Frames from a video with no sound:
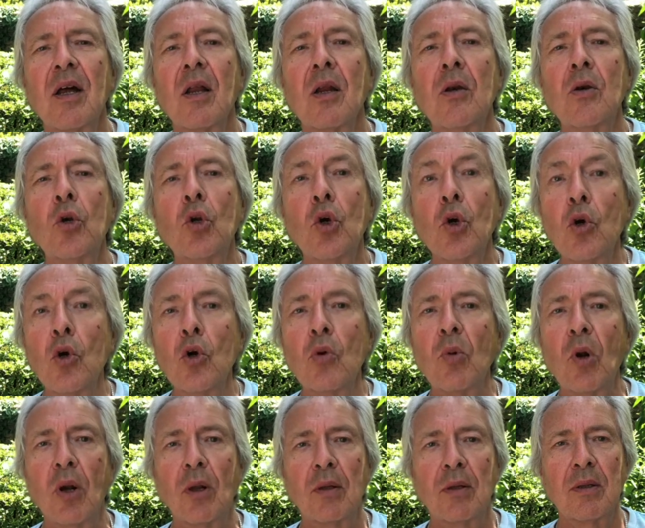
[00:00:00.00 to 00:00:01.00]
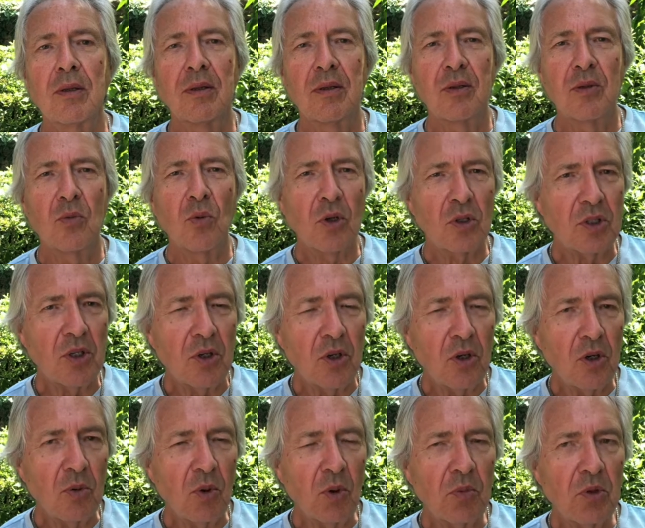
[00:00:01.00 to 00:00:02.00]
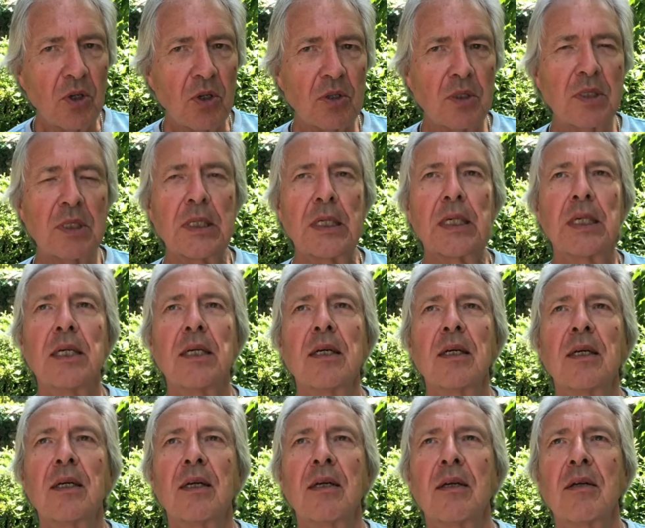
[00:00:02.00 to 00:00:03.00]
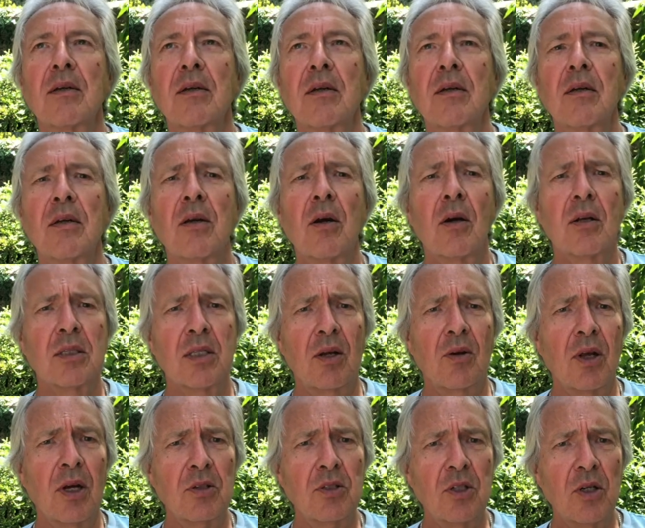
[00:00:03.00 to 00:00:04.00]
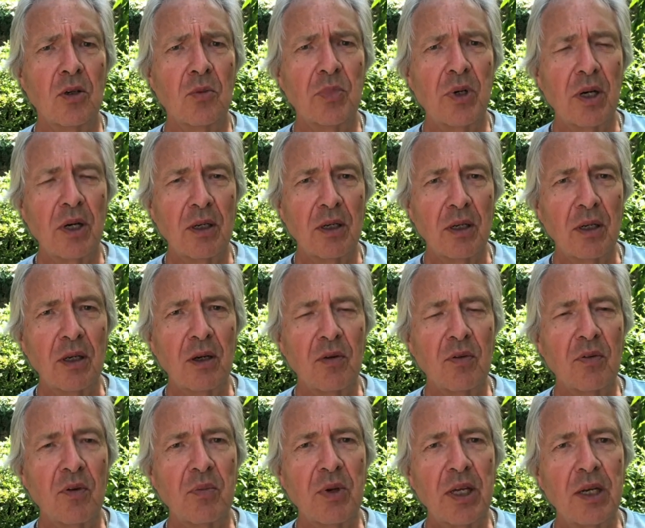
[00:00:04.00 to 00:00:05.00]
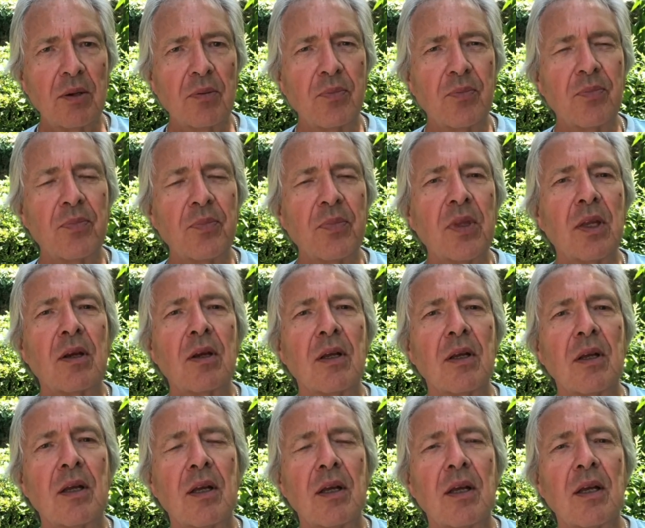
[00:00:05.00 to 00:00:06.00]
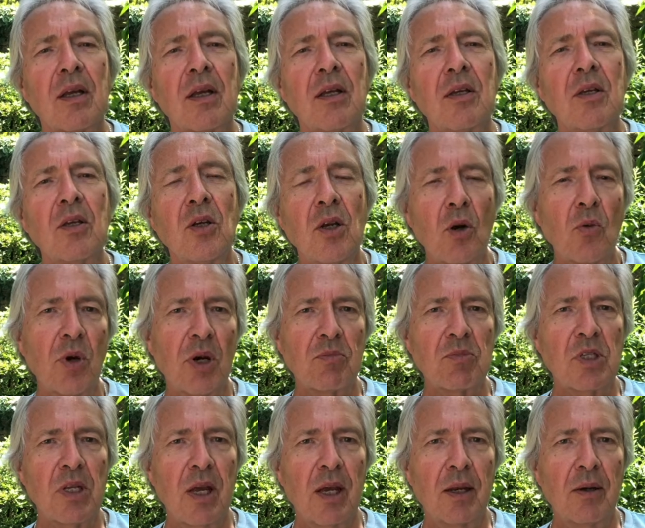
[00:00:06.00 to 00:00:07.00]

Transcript: Normal. What's a normal person? God, I sound like Joe Biden, God forbid. You know what I'm saying.